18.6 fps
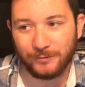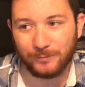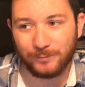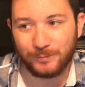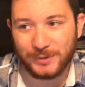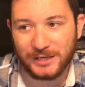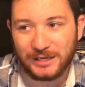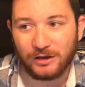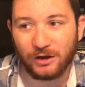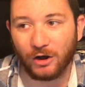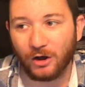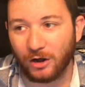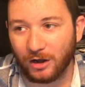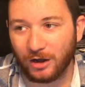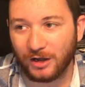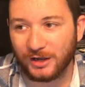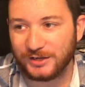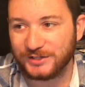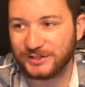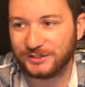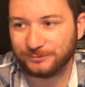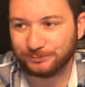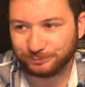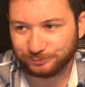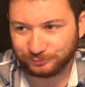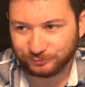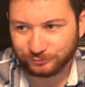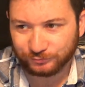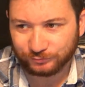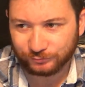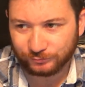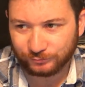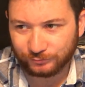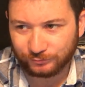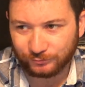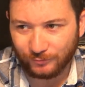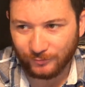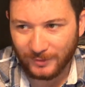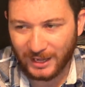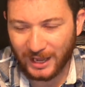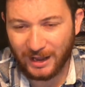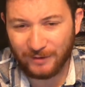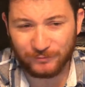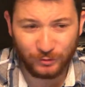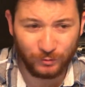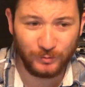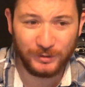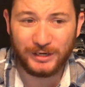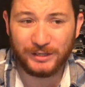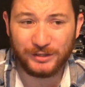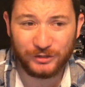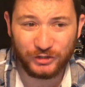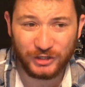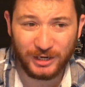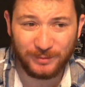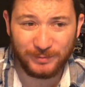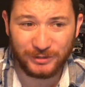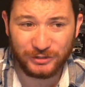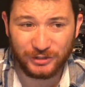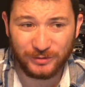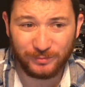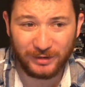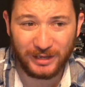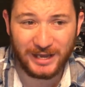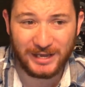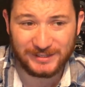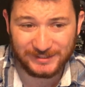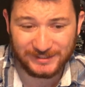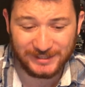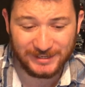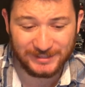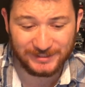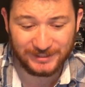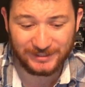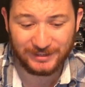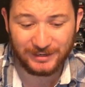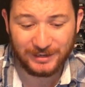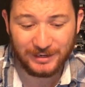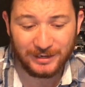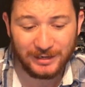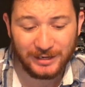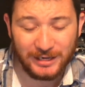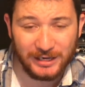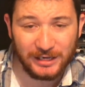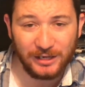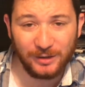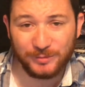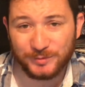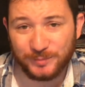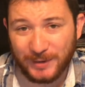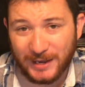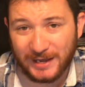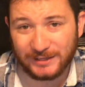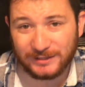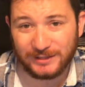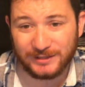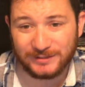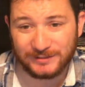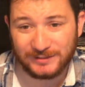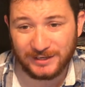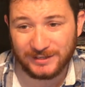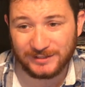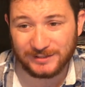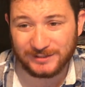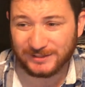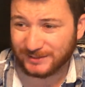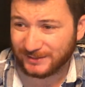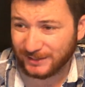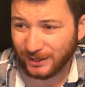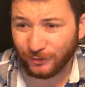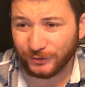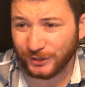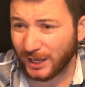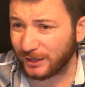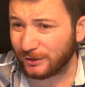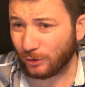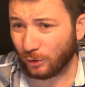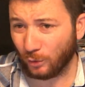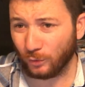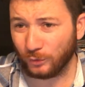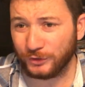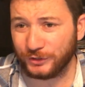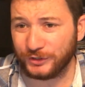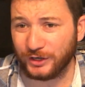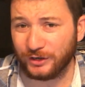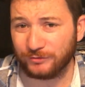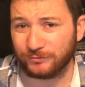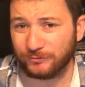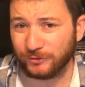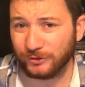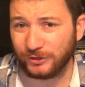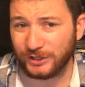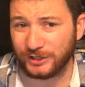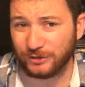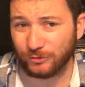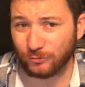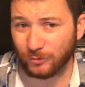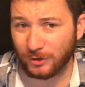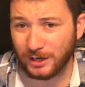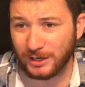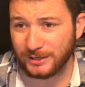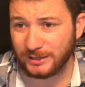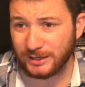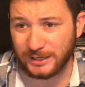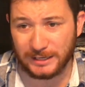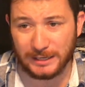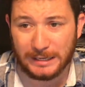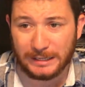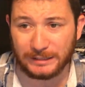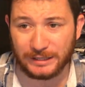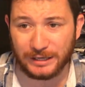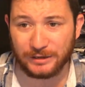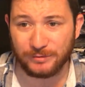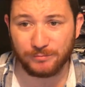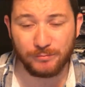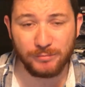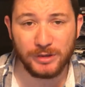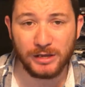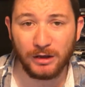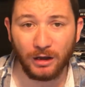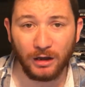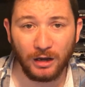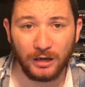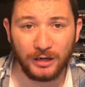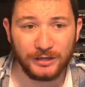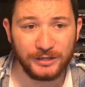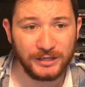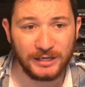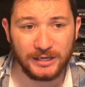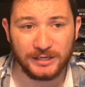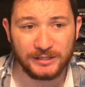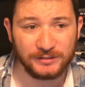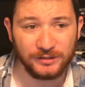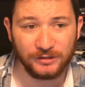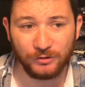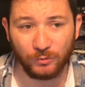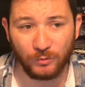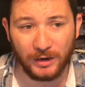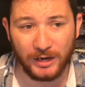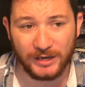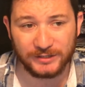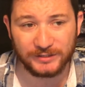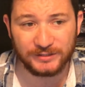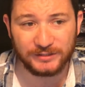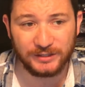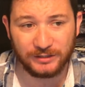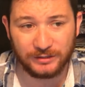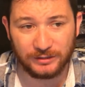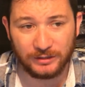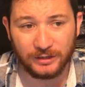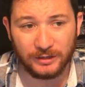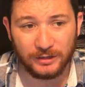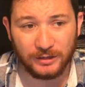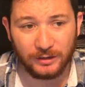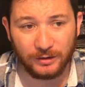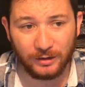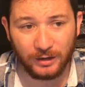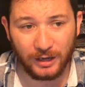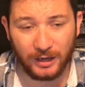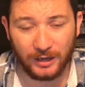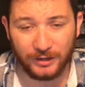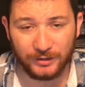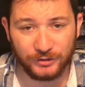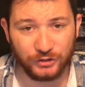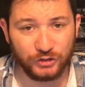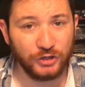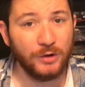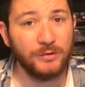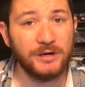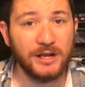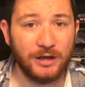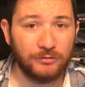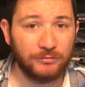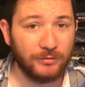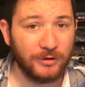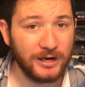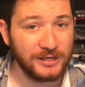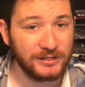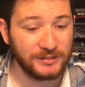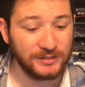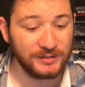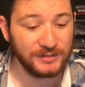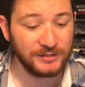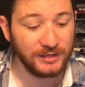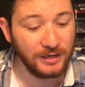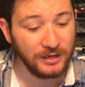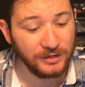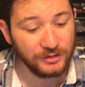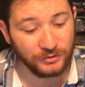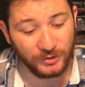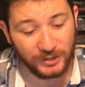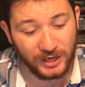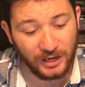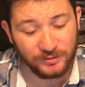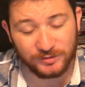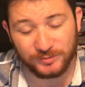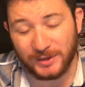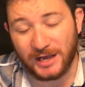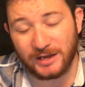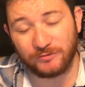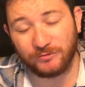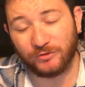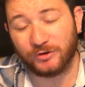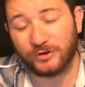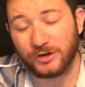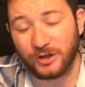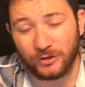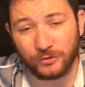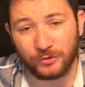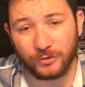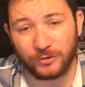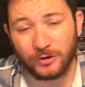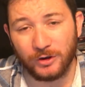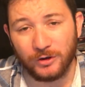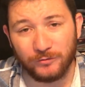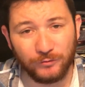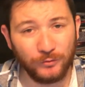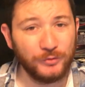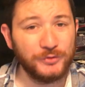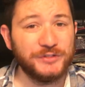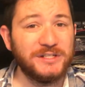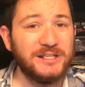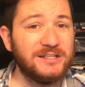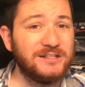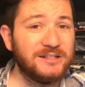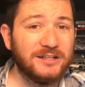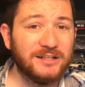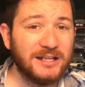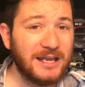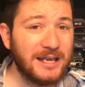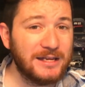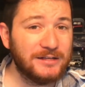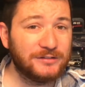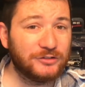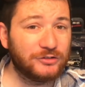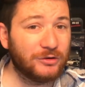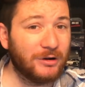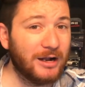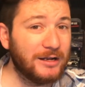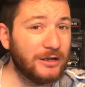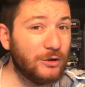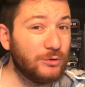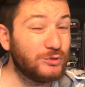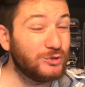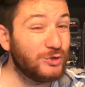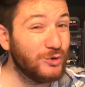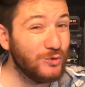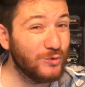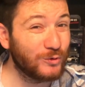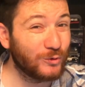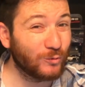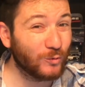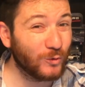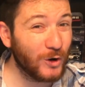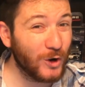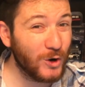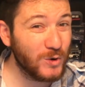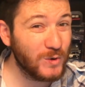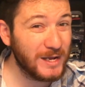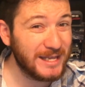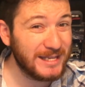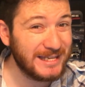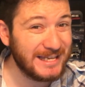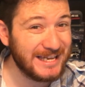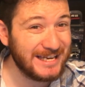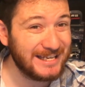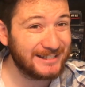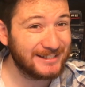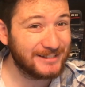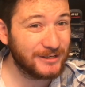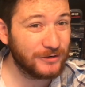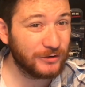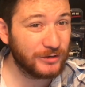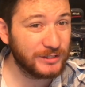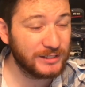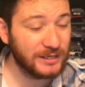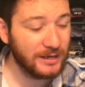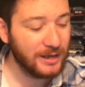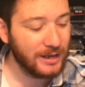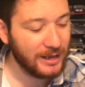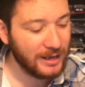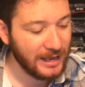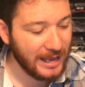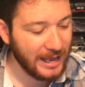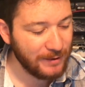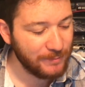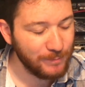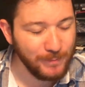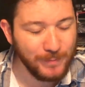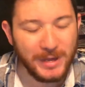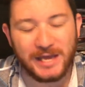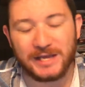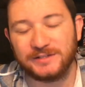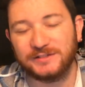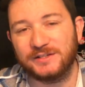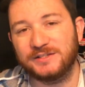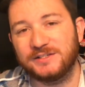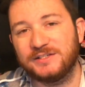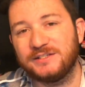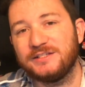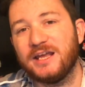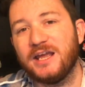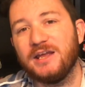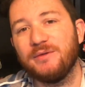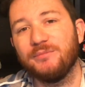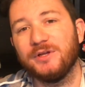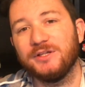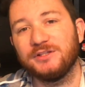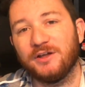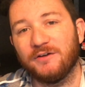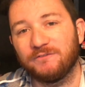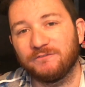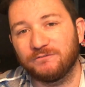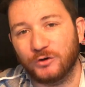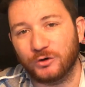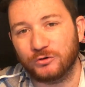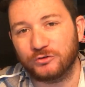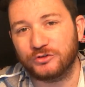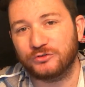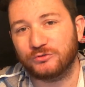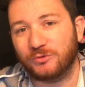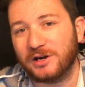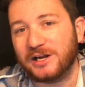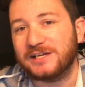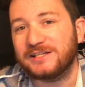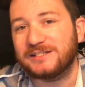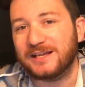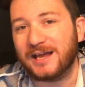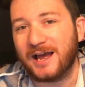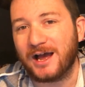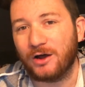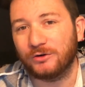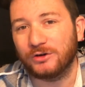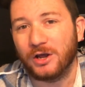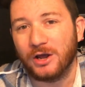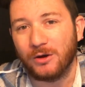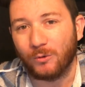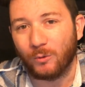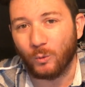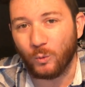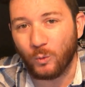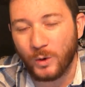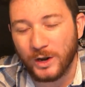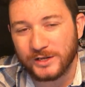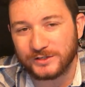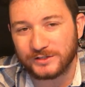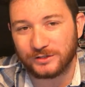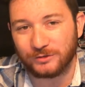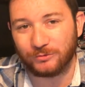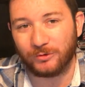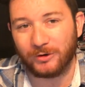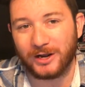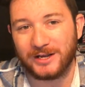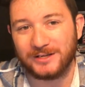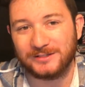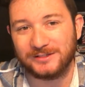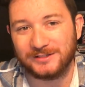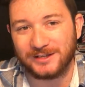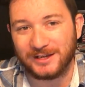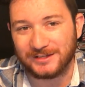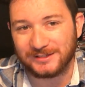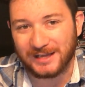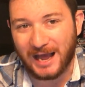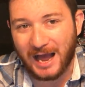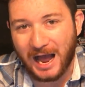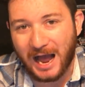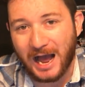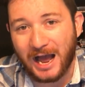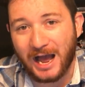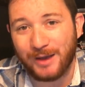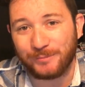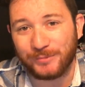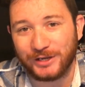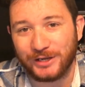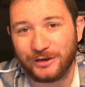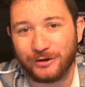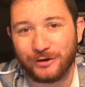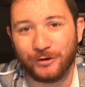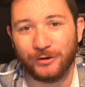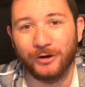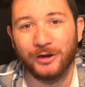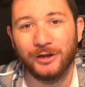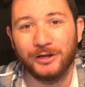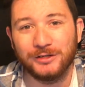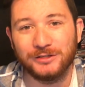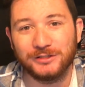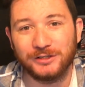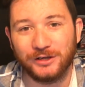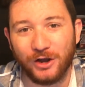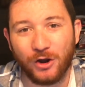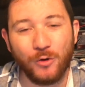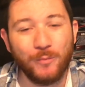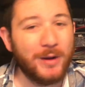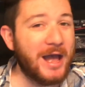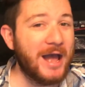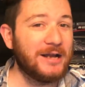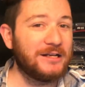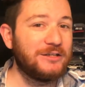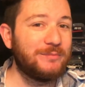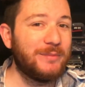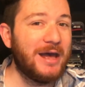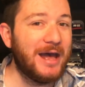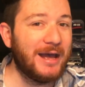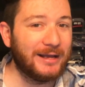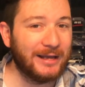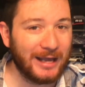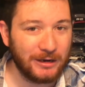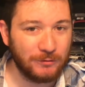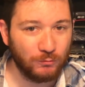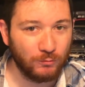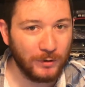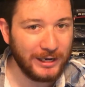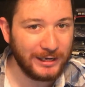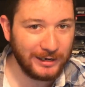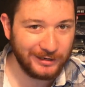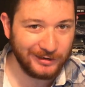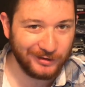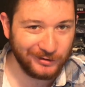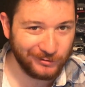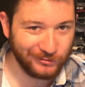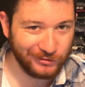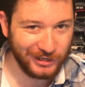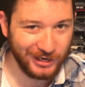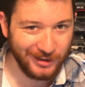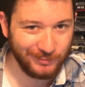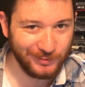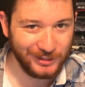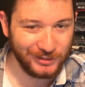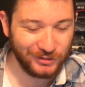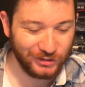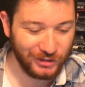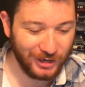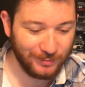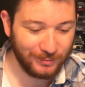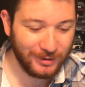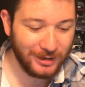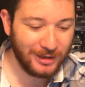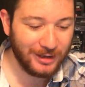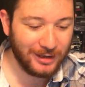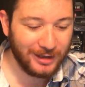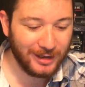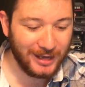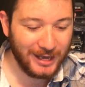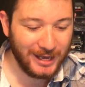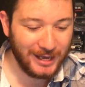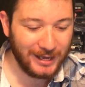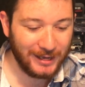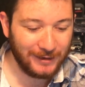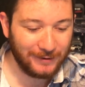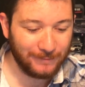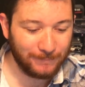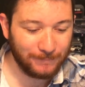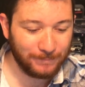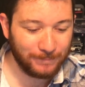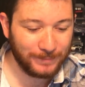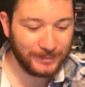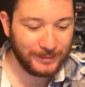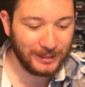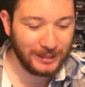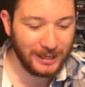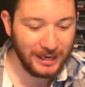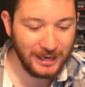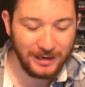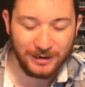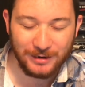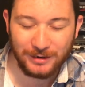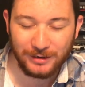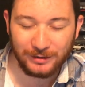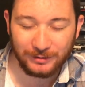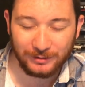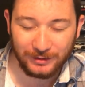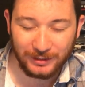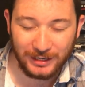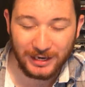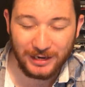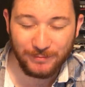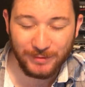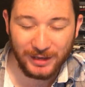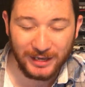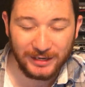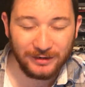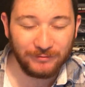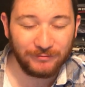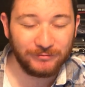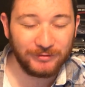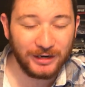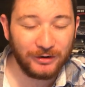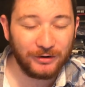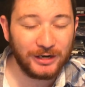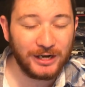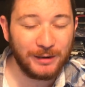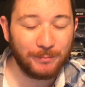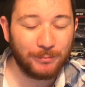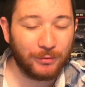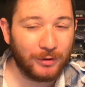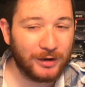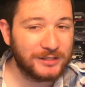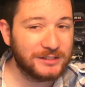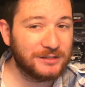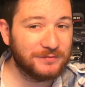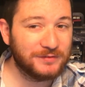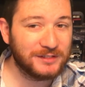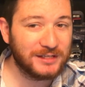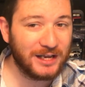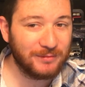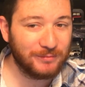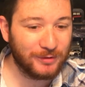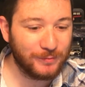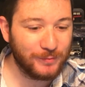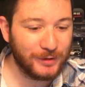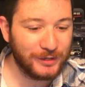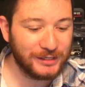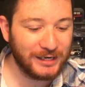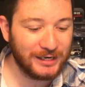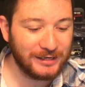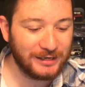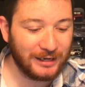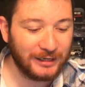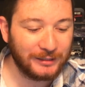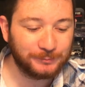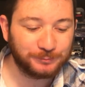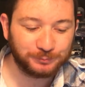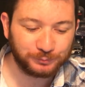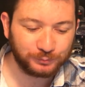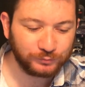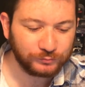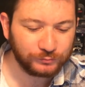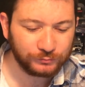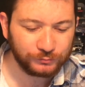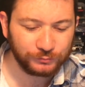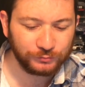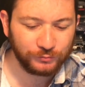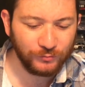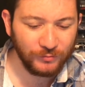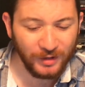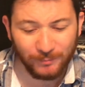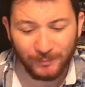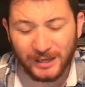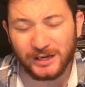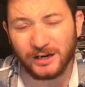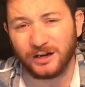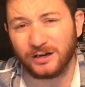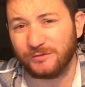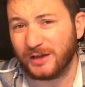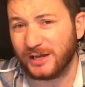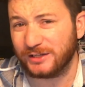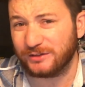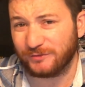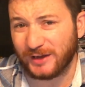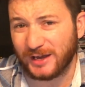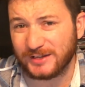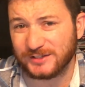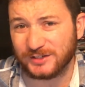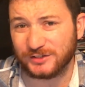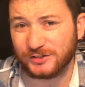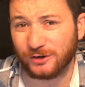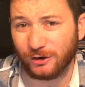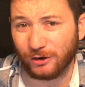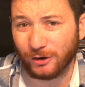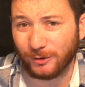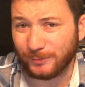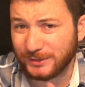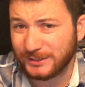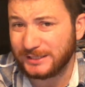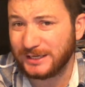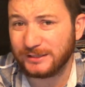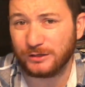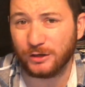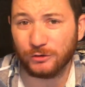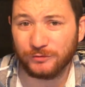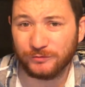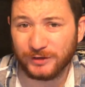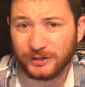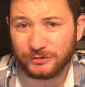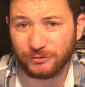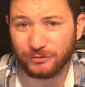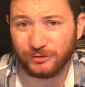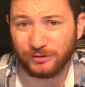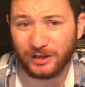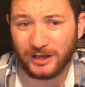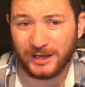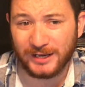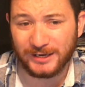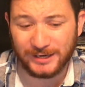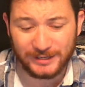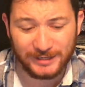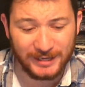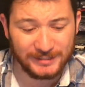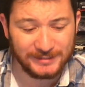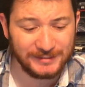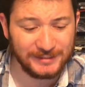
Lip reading: because after winning the championship last season, he comes back this season, still not old enough really to run anything beyond the East and the West and the Showdown races. So he comes back for another full season in the East to try and go 2 in a row in the East Series, and makes a statement the first race out, wins the race, says, I'm here to go back-to-back and win another championship. And he made a very impressive statement Monday night. May not have had the fastest car, but did go to victory lane, and that's